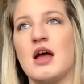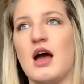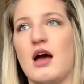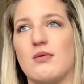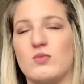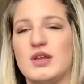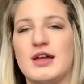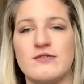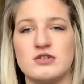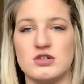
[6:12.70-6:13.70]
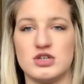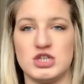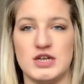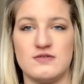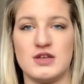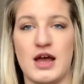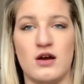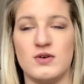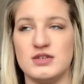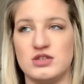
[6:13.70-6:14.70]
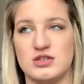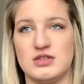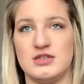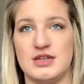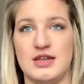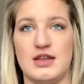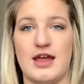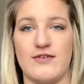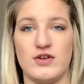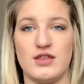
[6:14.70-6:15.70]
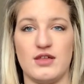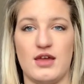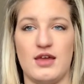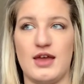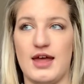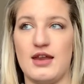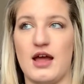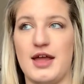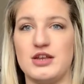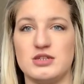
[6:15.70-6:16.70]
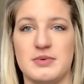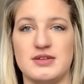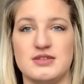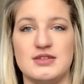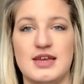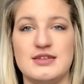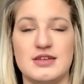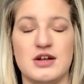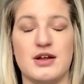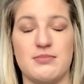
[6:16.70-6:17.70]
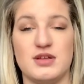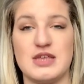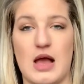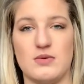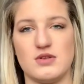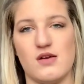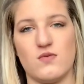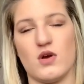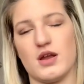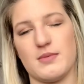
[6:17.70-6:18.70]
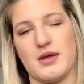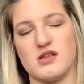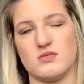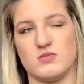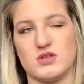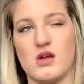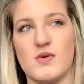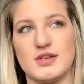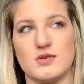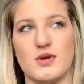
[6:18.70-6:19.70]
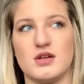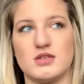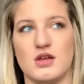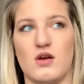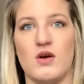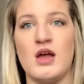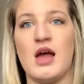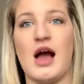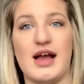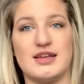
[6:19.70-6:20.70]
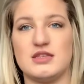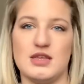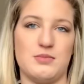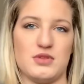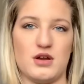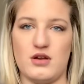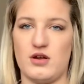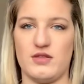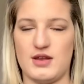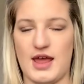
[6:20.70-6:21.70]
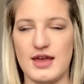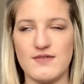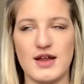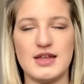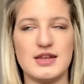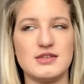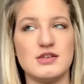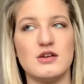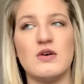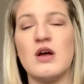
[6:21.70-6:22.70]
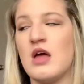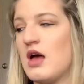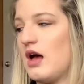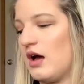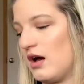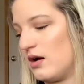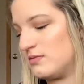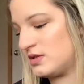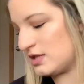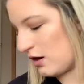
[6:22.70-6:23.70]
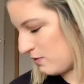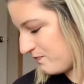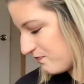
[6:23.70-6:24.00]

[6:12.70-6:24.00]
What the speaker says: We never took shifts. I always just did everything at night just because it's easier. And plus I was off work and my husband was going to work, so I could sleep with her during the day if I needed to. So